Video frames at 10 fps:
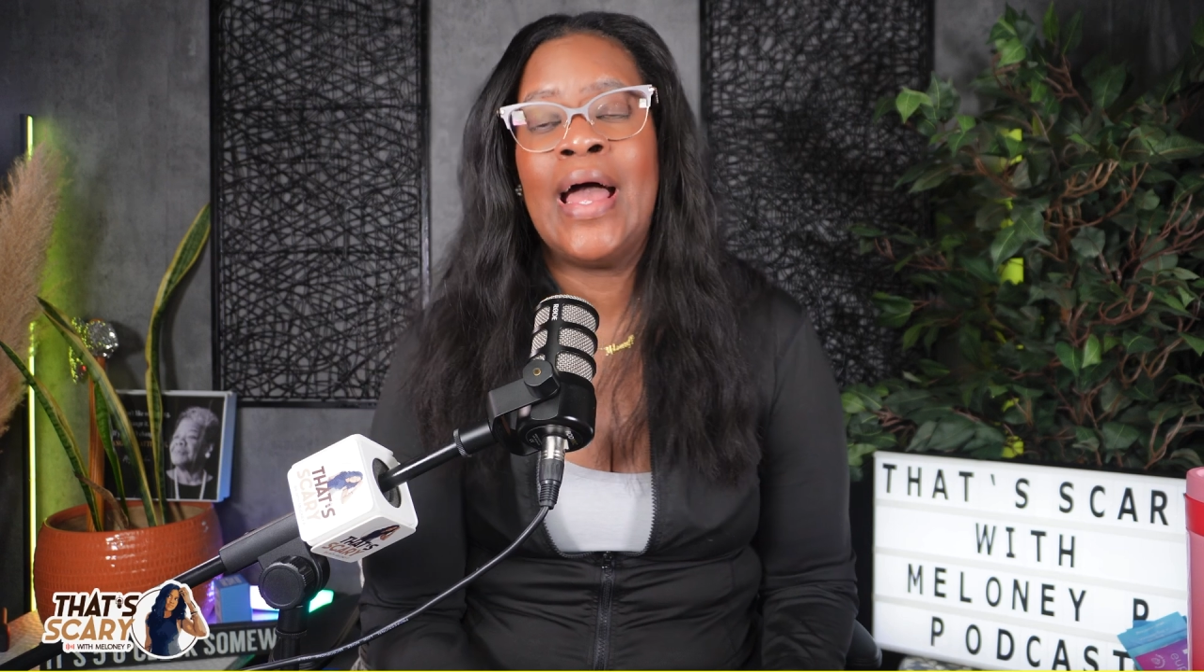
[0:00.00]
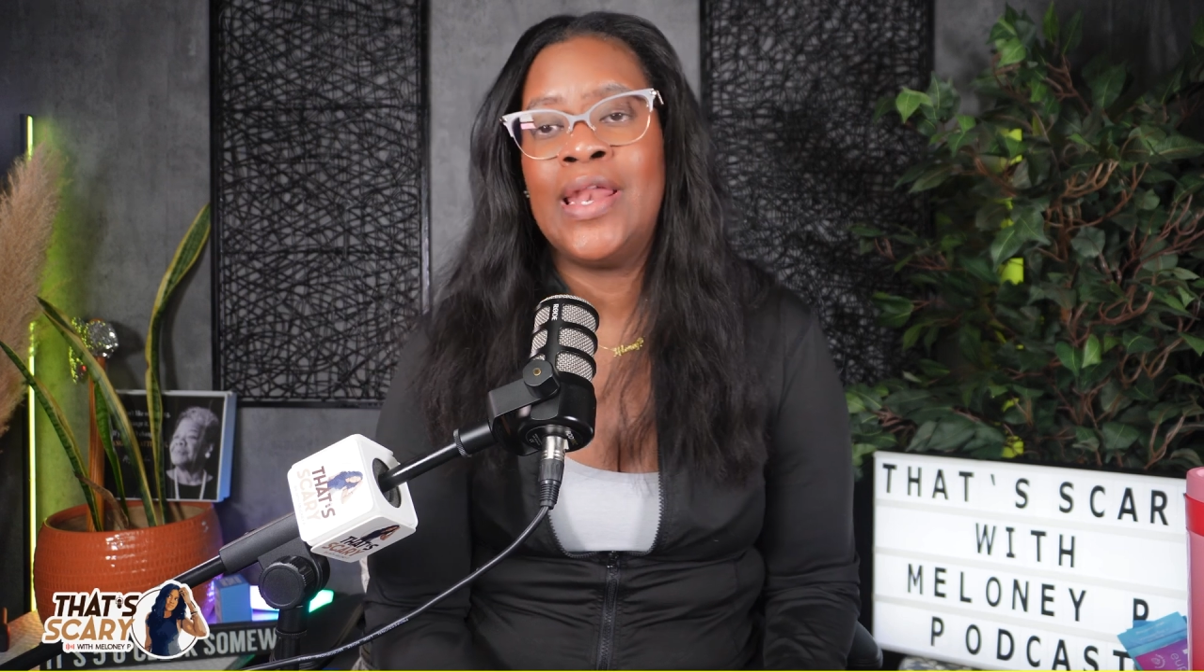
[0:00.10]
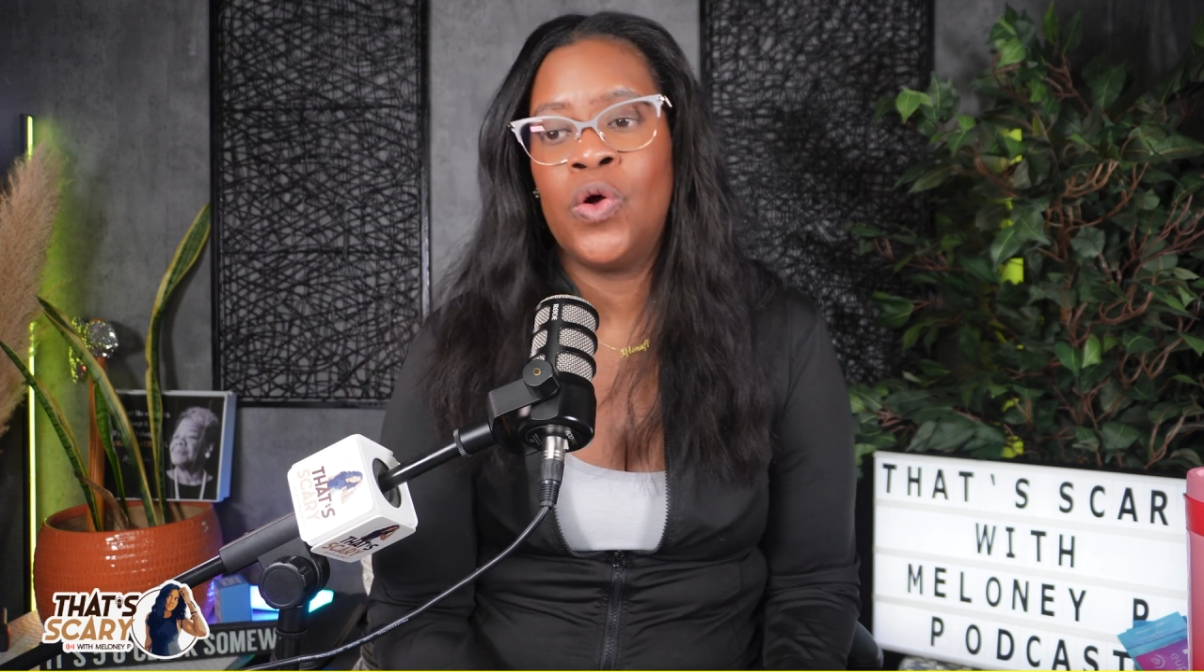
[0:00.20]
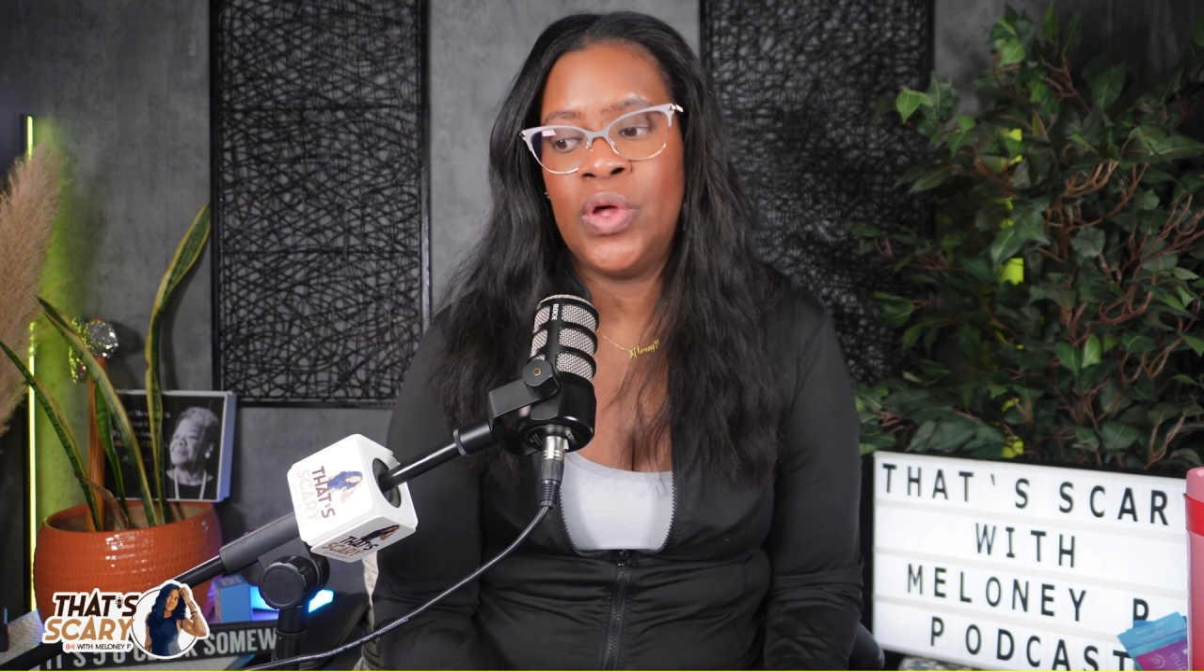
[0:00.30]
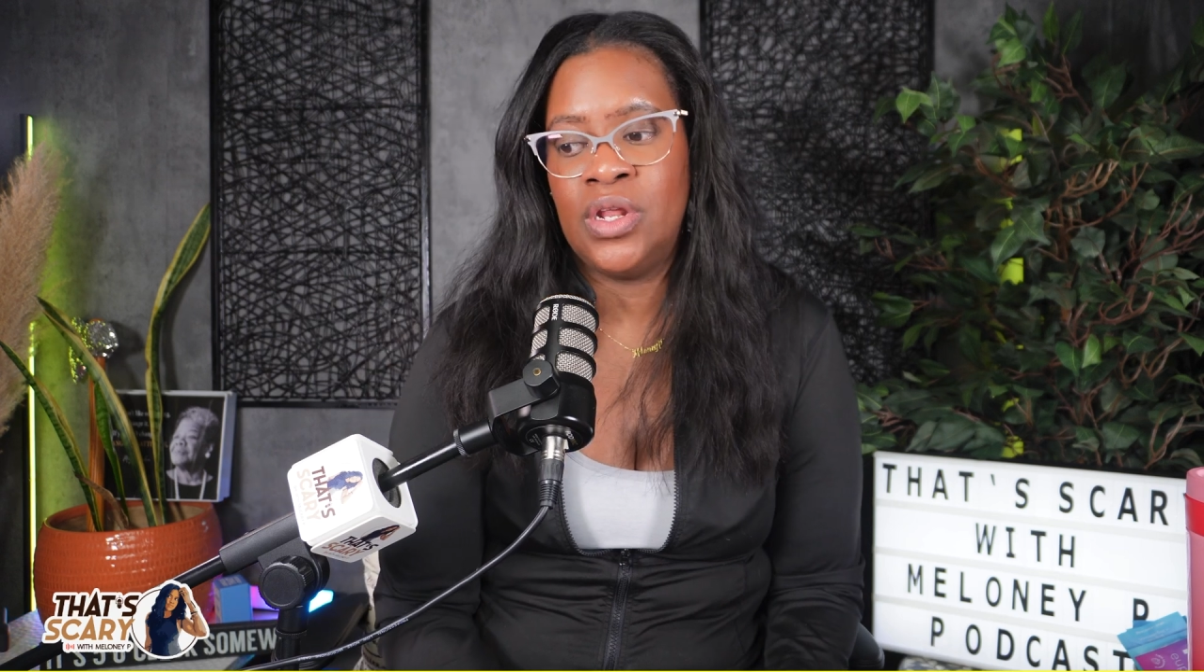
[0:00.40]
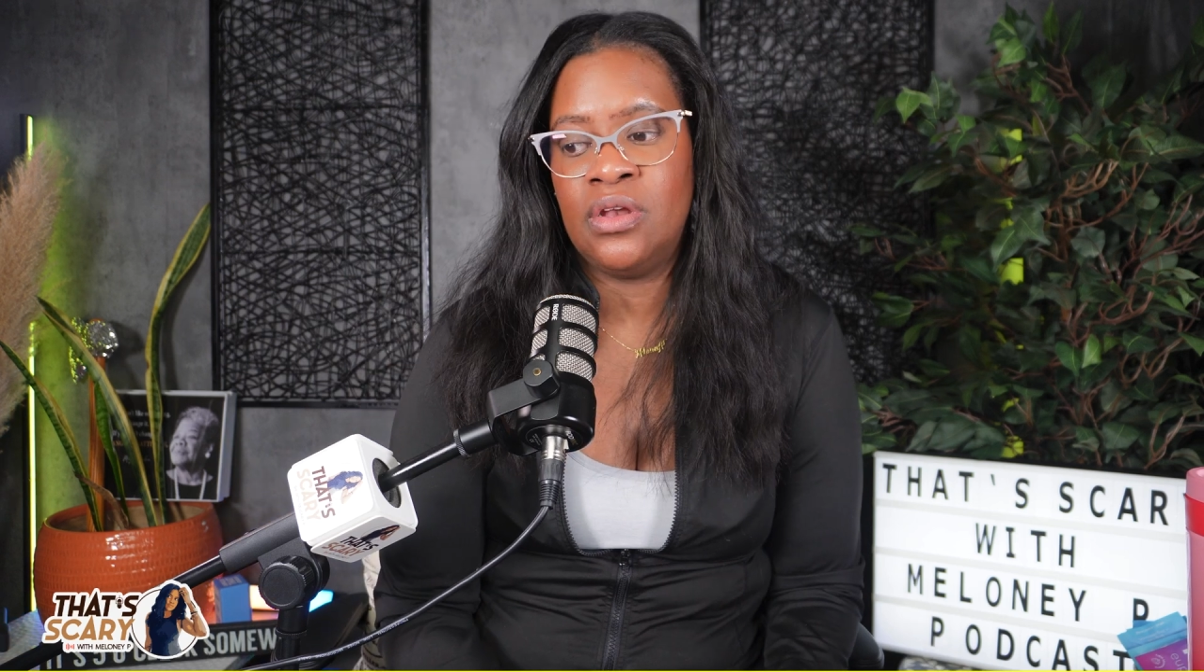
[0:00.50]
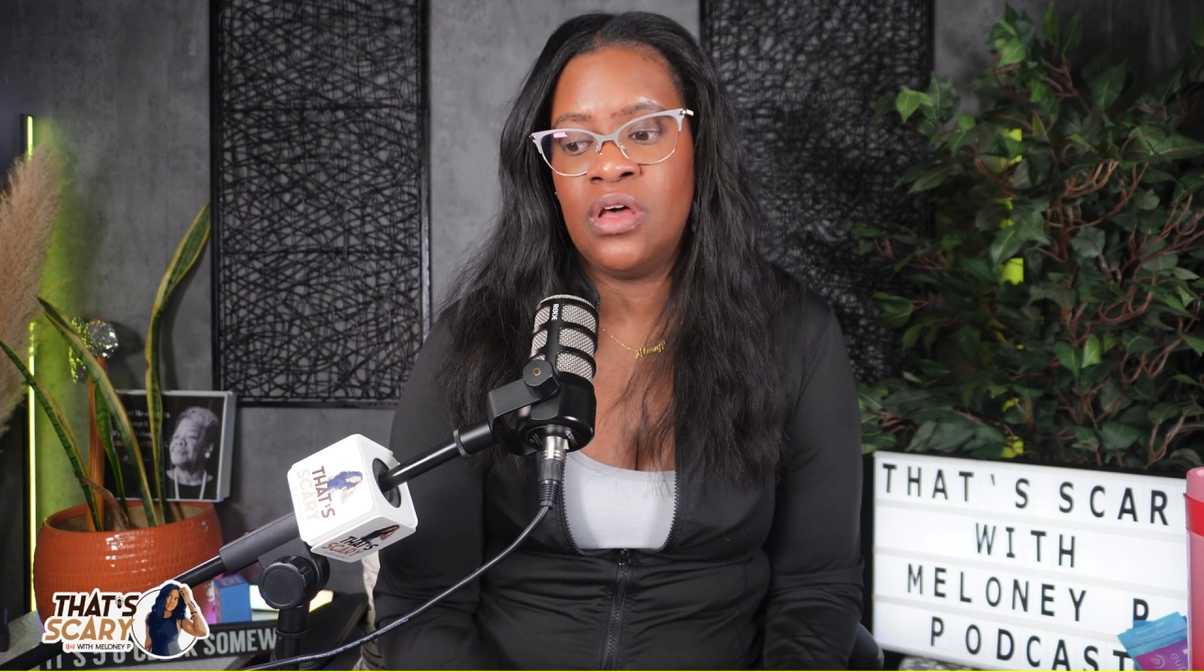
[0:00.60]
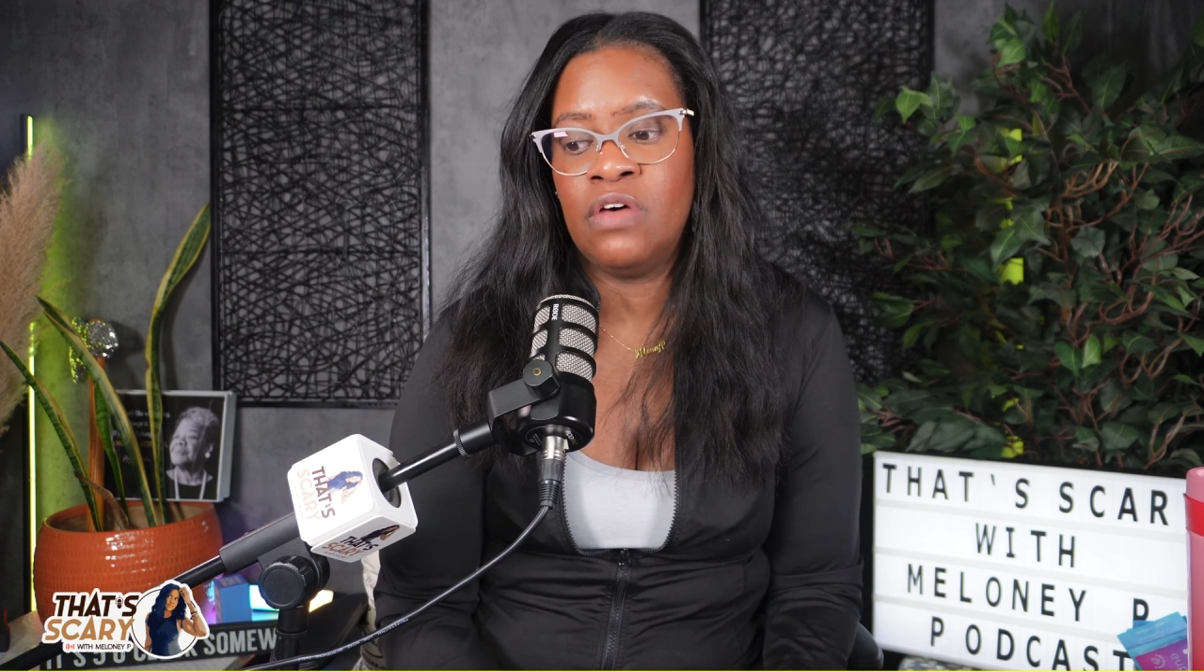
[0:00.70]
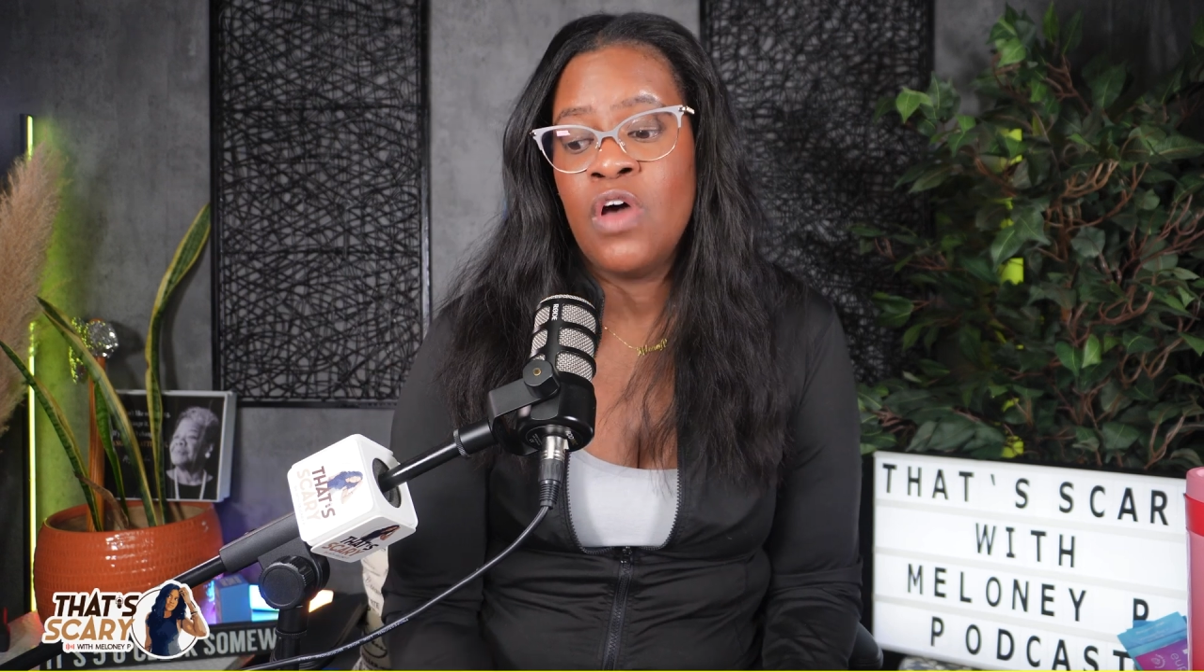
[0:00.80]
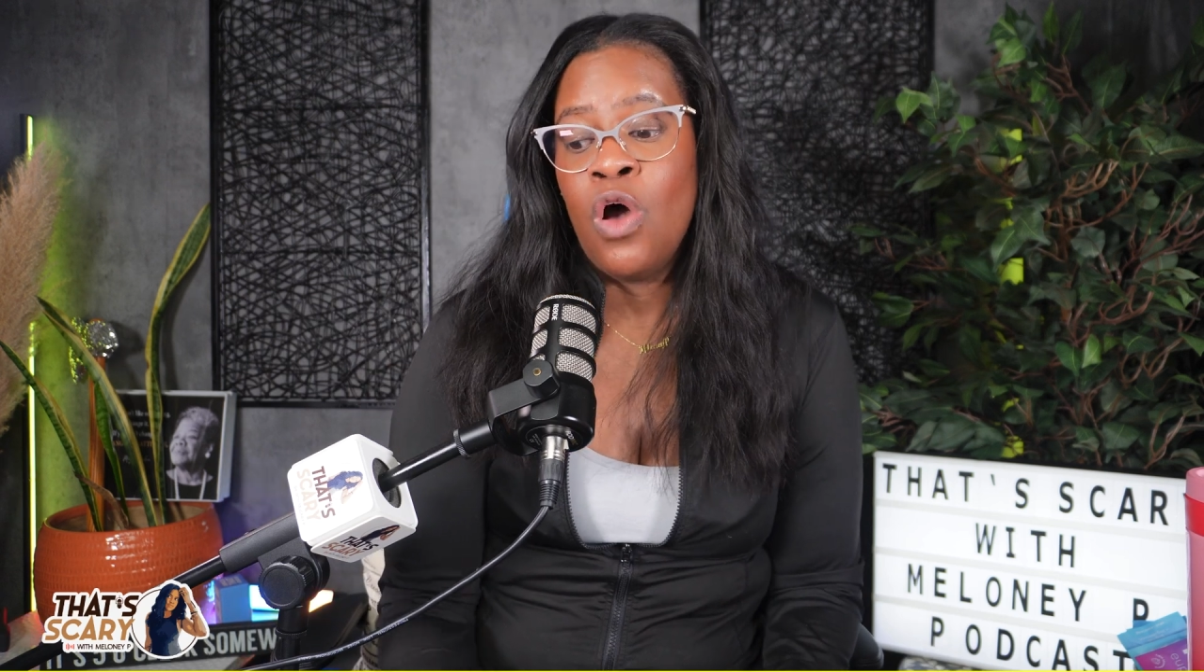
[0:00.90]
adequate
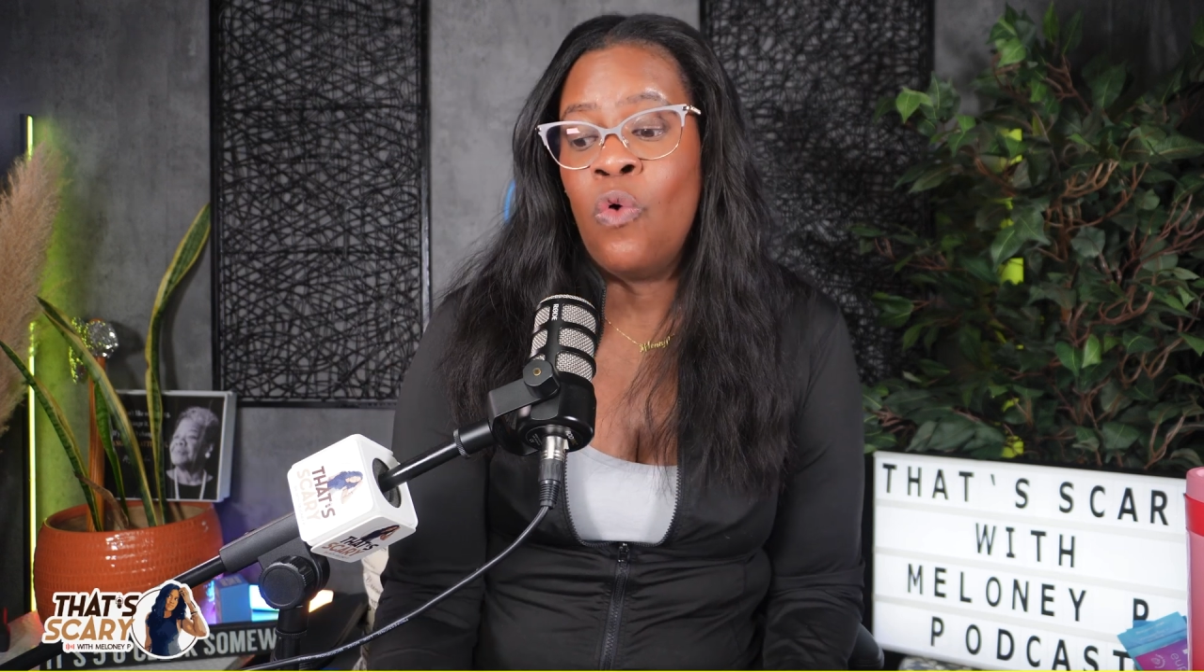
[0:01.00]
enough?